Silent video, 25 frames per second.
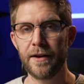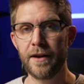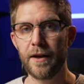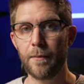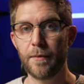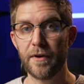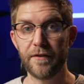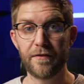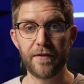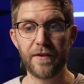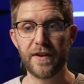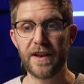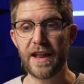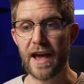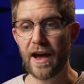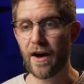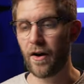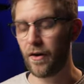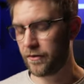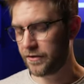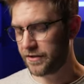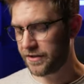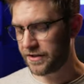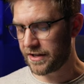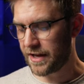But for now,
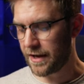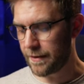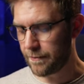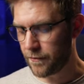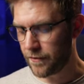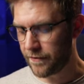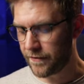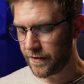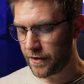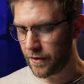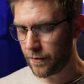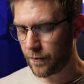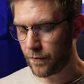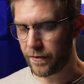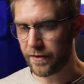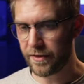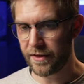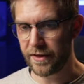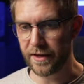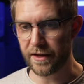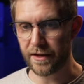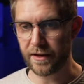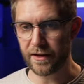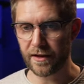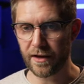I'll just keep moving on with
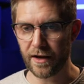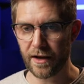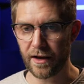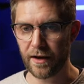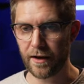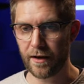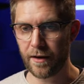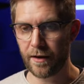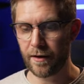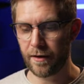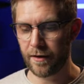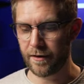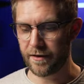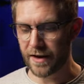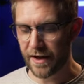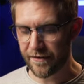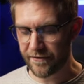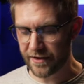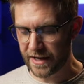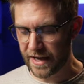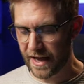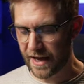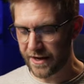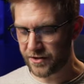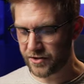the uh,
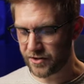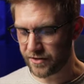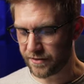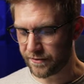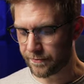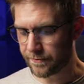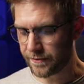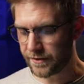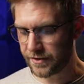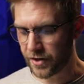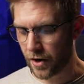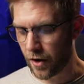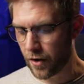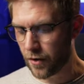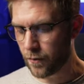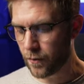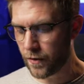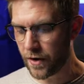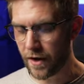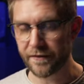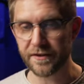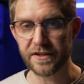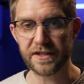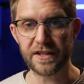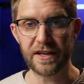navigation. So we
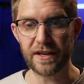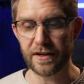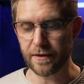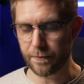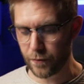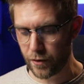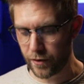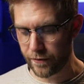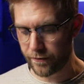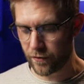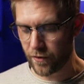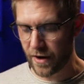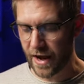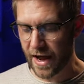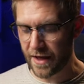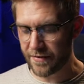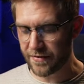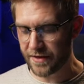obviously can move around.